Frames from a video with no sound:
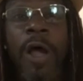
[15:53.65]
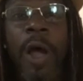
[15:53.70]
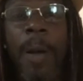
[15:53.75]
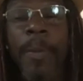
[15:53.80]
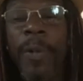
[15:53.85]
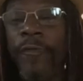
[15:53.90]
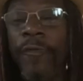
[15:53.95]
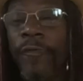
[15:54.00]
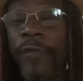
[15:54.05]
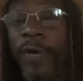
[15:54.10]

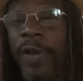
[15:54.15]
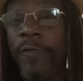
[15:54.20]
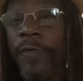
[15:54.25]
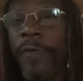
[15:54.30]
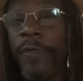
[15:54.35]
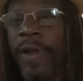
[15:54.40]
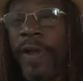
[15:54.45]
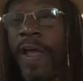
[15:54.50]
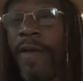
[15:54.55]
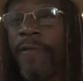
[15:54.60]
I'm in
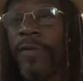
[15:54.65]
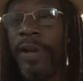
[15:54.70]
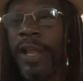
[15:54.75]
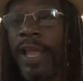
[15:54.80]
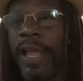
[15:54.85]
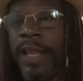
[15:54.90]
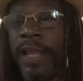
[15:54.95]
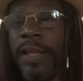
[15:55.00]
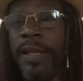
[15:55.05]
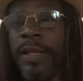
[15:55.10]
favor of having
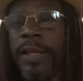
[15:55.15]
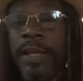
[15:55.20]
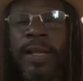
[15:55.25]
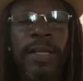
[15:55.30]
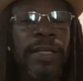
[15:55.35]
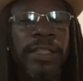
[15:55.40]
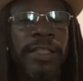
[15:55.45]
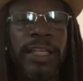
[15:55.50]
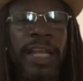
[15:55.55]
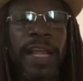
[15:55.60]
a
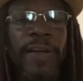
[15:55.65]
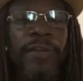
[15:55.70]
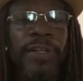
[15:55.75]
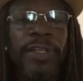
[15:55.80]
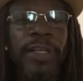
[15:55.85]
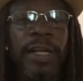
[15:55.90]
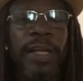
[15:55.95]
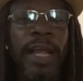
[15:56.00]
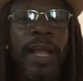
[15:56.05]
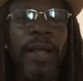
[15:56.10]

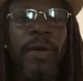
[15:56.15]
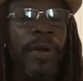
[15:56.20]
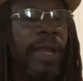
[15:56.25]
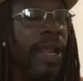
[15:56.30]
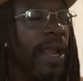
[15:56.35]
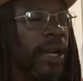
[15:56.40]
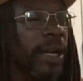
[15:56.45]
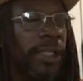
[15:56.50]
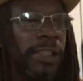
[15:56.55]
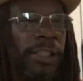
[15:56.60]
savings
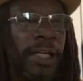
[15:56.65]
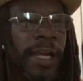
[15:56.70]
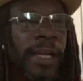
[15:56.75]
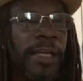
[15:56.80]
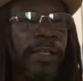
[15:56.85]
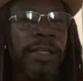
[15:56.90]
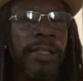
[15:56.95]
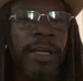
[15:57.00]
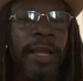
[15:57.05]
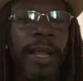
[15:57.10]
account and a
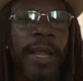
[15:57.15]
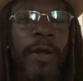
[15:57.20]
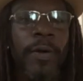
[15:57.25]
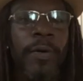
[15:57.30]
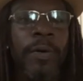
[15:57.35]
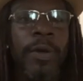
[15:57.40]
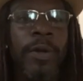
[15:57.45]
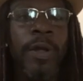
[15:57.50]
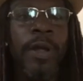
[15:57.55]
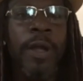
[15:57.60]
checking account.